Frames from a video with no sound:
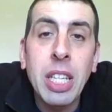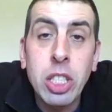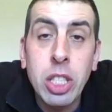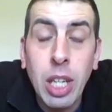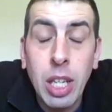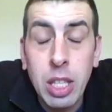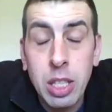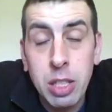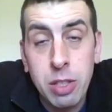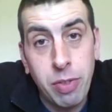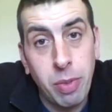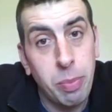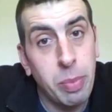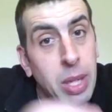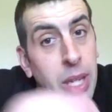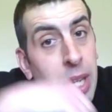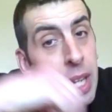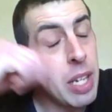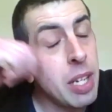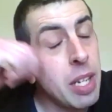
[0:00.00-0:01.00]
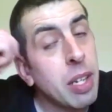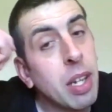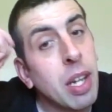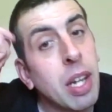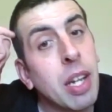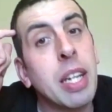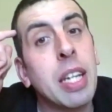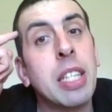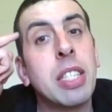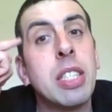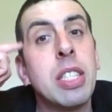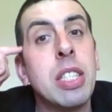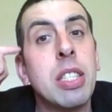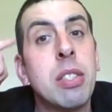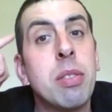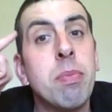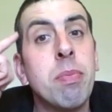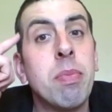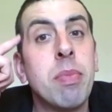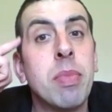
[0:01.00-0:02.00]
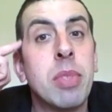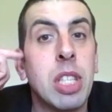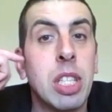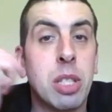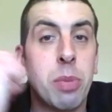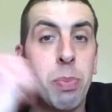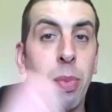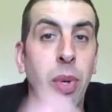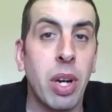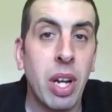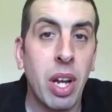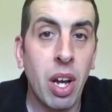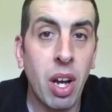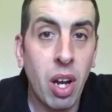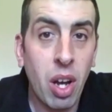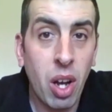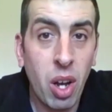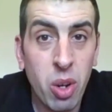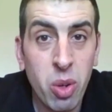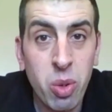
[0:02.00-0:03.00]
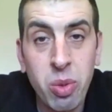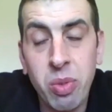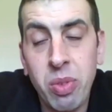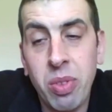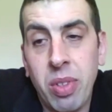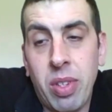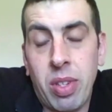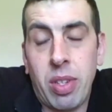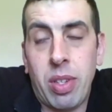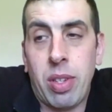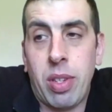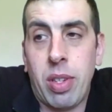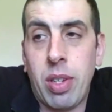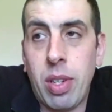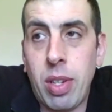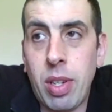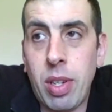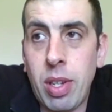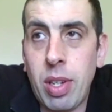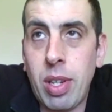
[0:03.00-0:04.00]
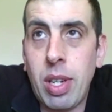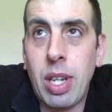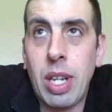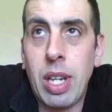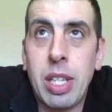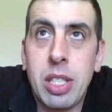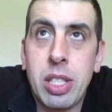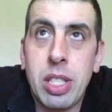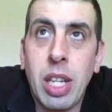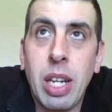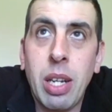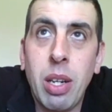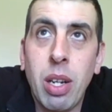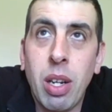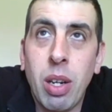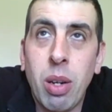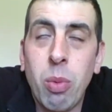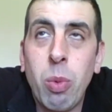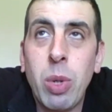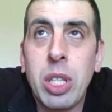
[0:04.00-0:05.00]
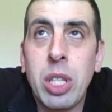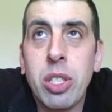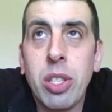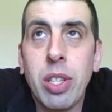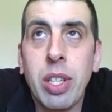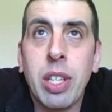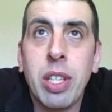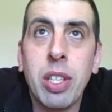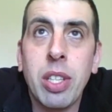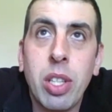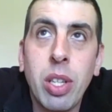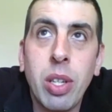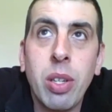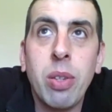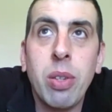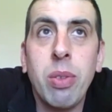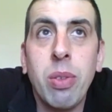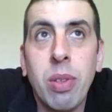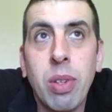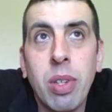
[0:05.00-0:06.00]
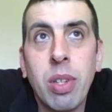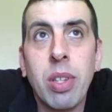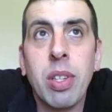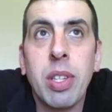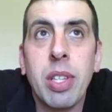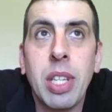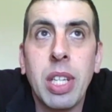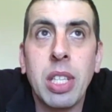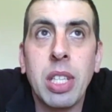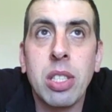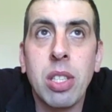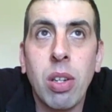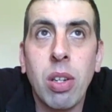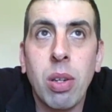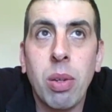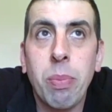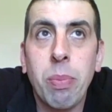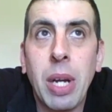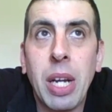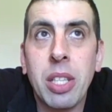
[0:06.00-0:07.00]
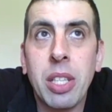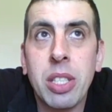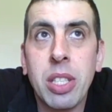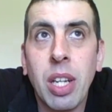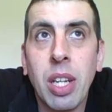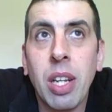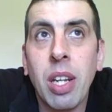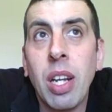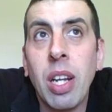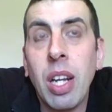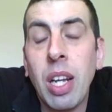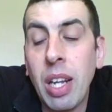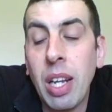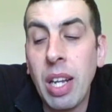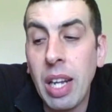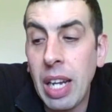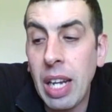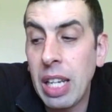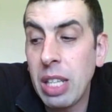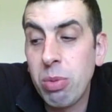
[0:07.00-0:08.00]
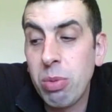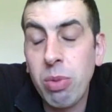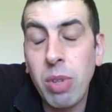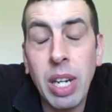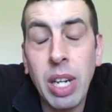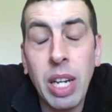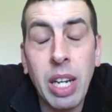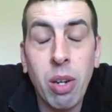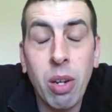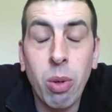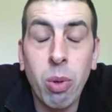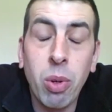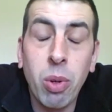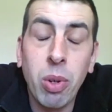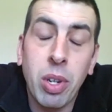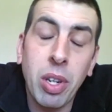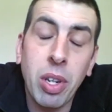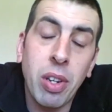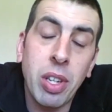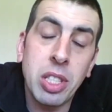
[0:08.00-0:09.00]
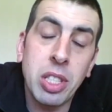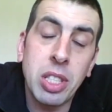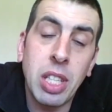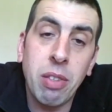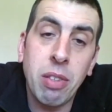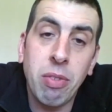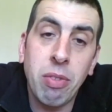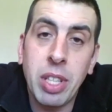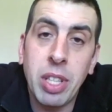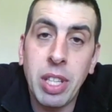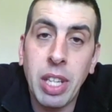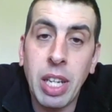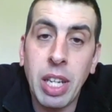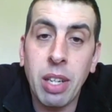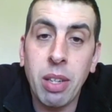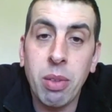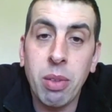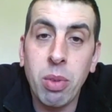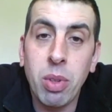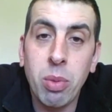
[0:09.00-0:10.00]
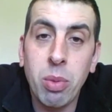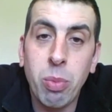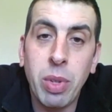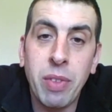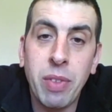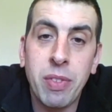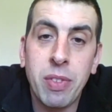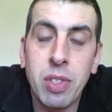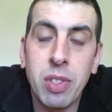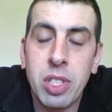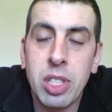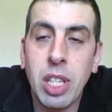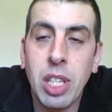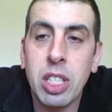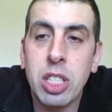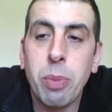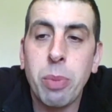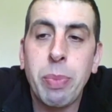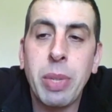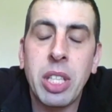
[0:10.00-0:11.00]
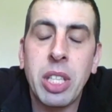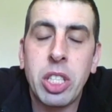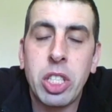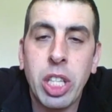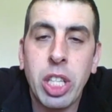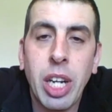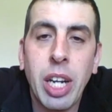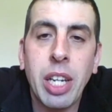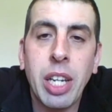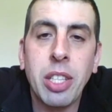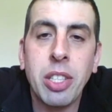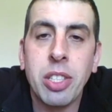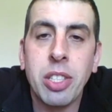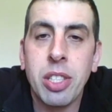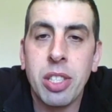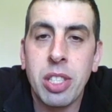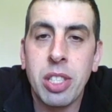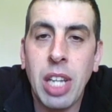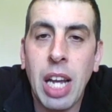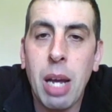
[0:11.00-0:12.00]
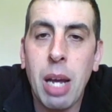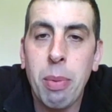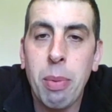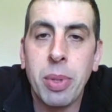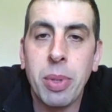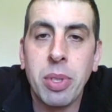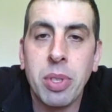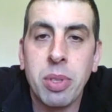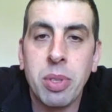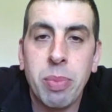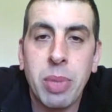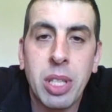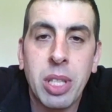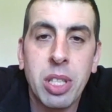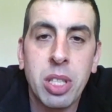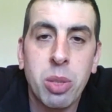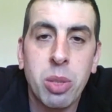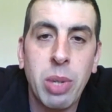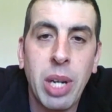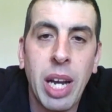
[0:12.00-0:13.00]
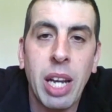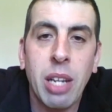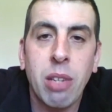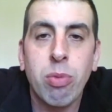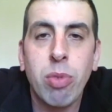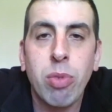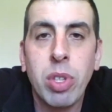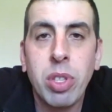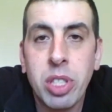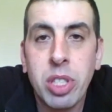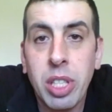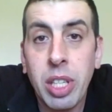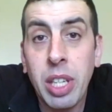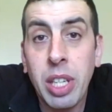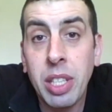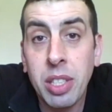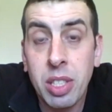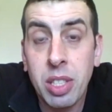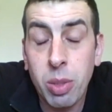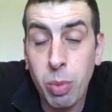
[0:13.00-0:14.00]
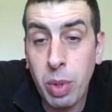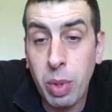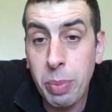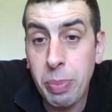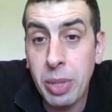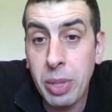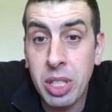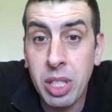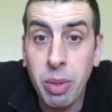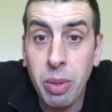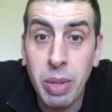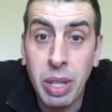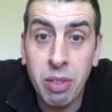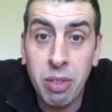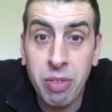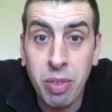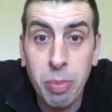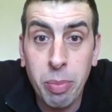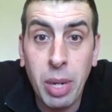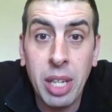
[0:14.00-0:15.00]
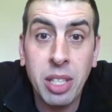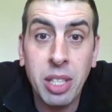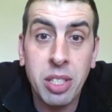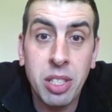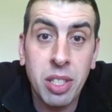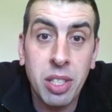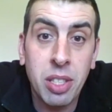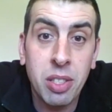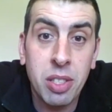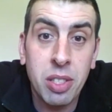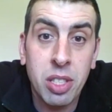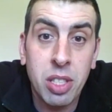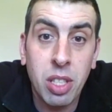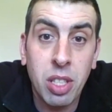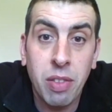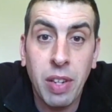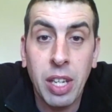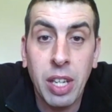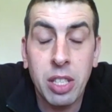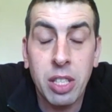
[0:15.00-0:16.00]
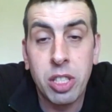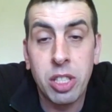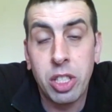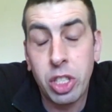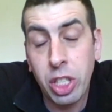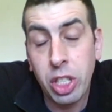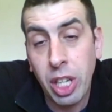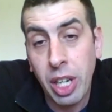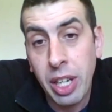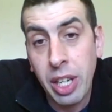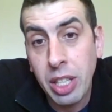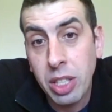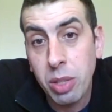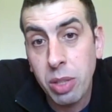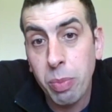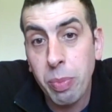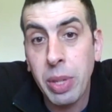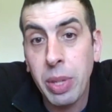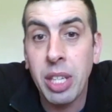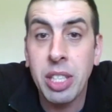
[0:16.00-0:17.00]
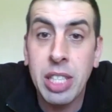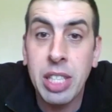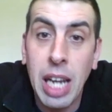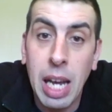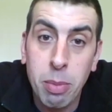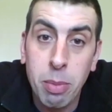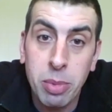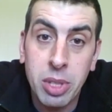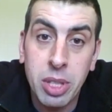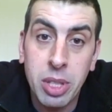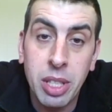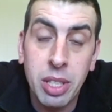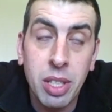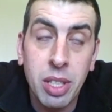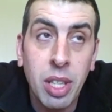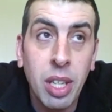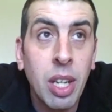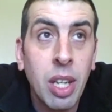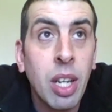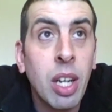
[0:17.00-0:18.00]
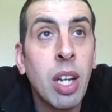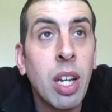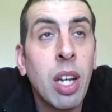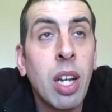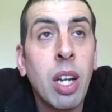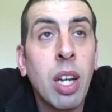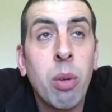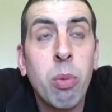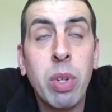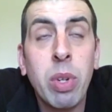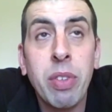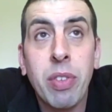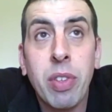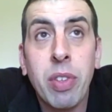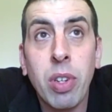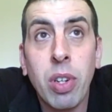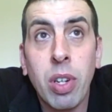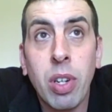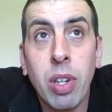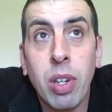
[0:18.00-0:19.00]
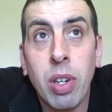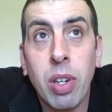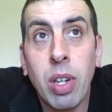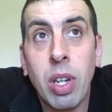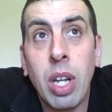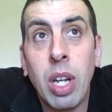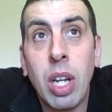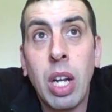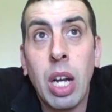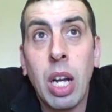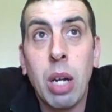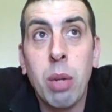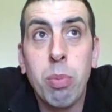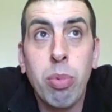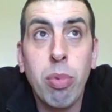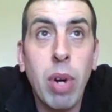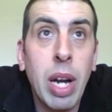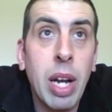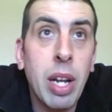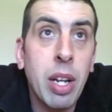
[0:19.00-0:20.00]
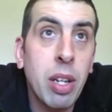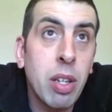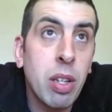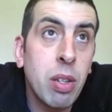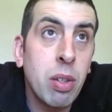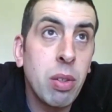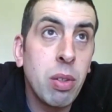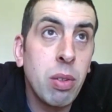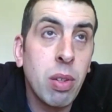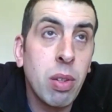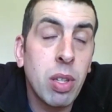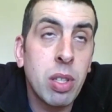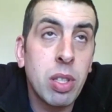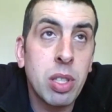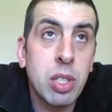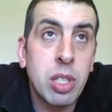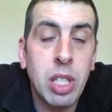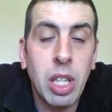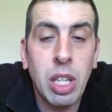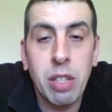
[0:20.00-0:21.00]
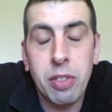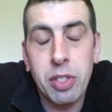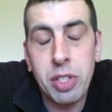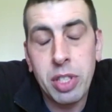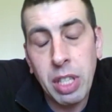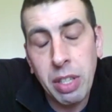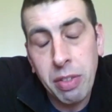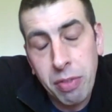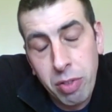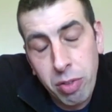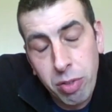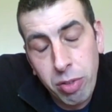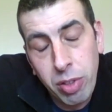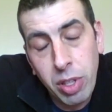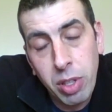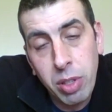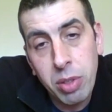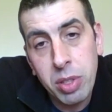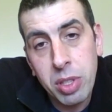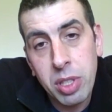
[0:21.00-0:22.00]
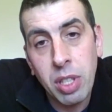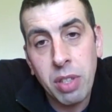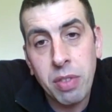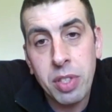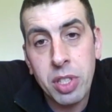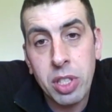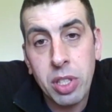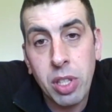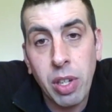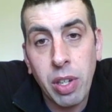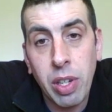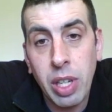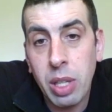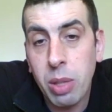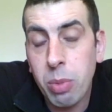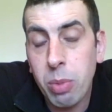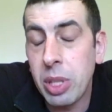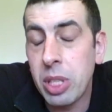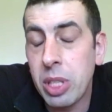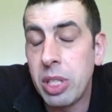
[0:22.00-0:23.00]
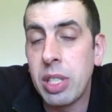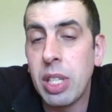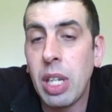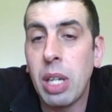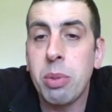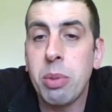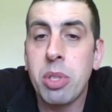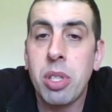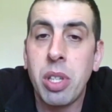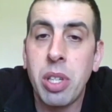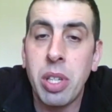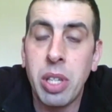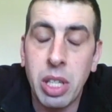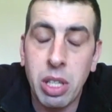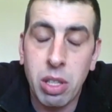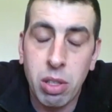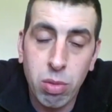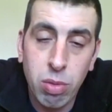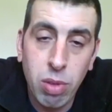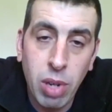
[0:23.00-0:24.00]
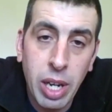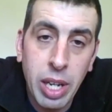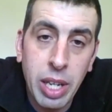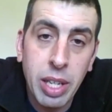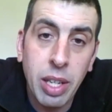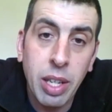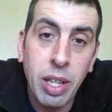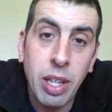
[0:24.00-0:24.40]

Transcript: challenge for me, and this is just my own, let's say, I wish I could do things a lot better, is really organising everything with such a big change that has happened, because we had routines that we'd be doing for maintenance that have had to change and be adapted. We've got a brand new set of shift crews that have started, which is absolutely great,